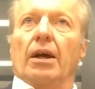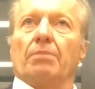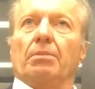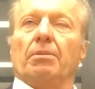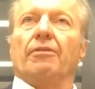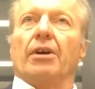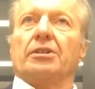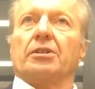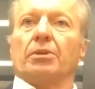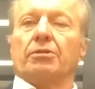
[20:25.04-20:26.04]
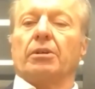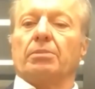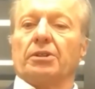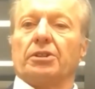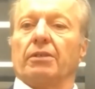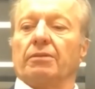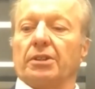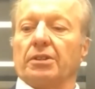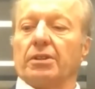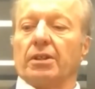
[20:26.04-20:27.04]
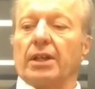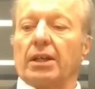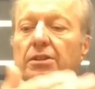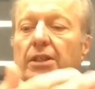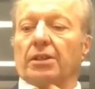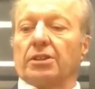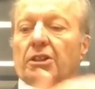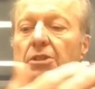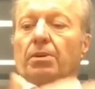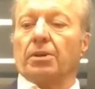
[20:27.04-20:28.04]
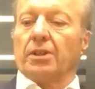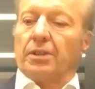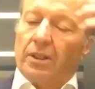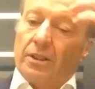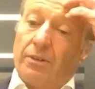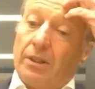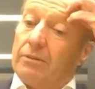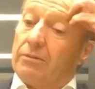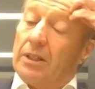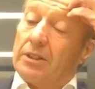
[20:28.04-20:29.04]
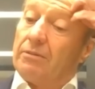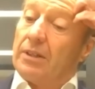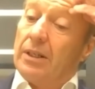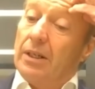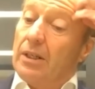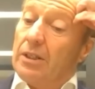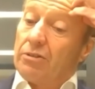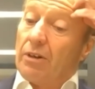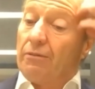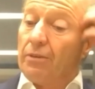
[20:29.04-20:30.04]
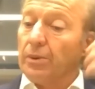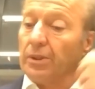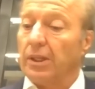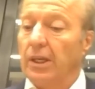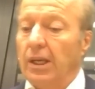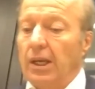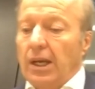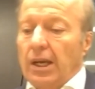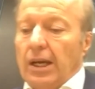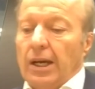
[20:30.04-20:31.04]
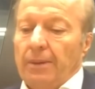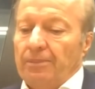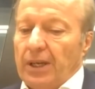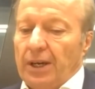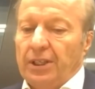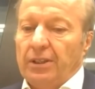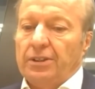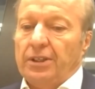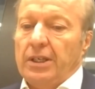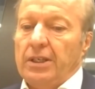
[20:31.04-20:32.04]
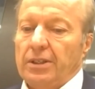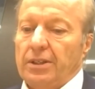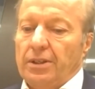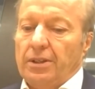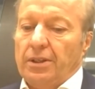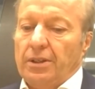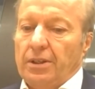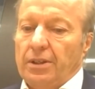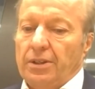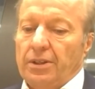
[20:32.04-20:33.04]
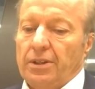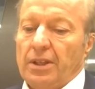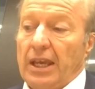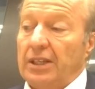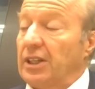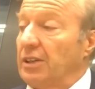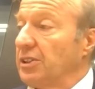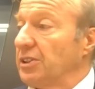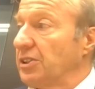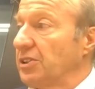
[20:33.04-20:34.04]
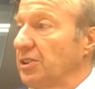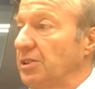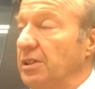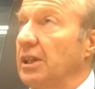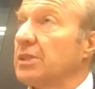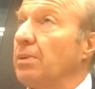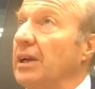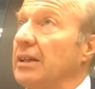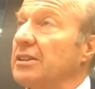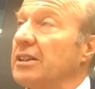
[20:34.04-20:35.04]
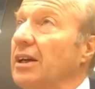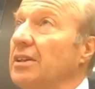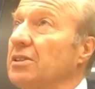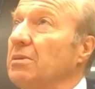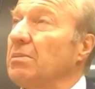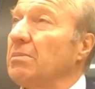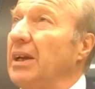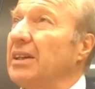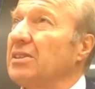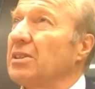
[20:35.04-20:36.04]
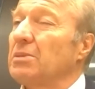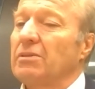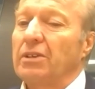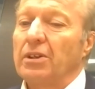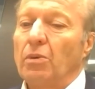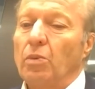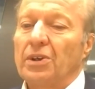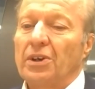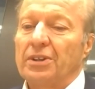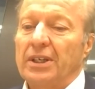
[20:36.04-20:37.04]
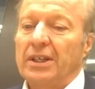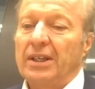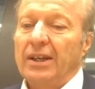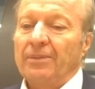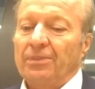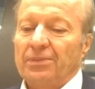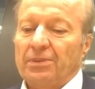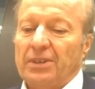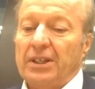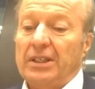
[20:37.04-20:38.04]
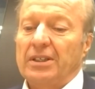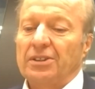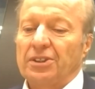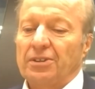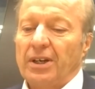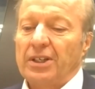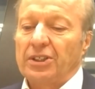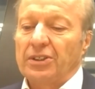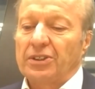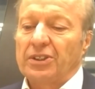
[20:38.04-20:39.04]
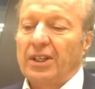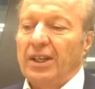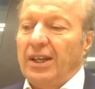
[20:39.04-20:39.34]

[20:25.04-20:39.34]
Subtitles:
be provided with crypto services. And that touch point, I think, is relatively straightforward. I think the next point I'd just like to make in terms of, what are the key considerations.